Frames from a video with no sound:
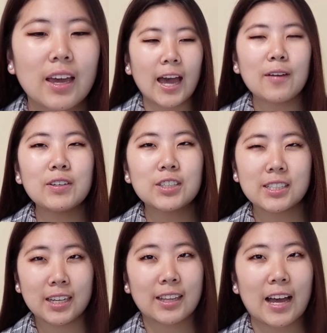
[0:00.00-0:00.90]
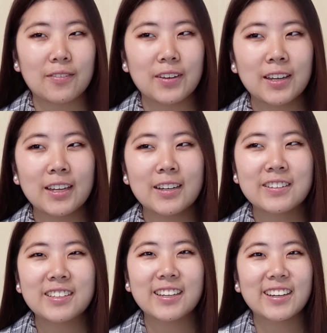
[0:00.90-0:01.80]
I was just like laughing. I
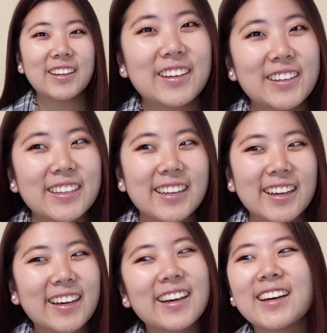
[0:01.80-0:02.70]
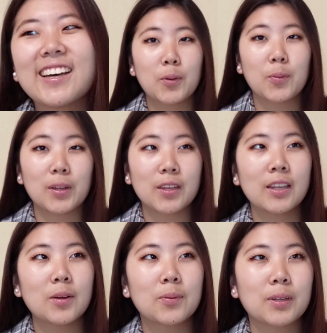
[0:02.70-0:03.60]
was like, yeah. But one
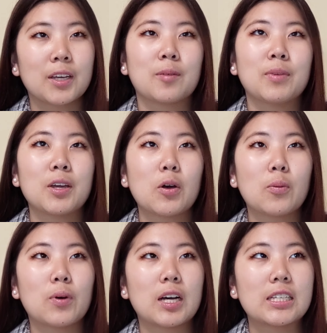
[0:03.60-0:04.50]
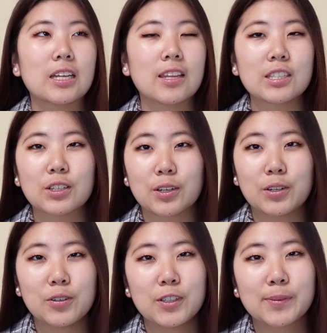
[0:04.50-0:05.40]
thing that really hit me was this
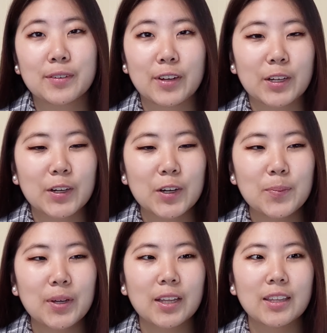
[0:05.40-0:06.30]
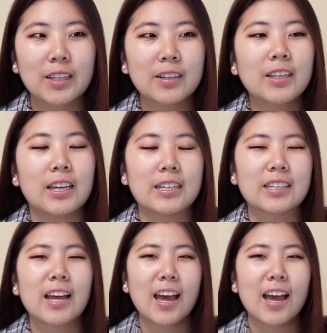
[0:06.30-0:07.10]
girl who was my friend group literally yelled,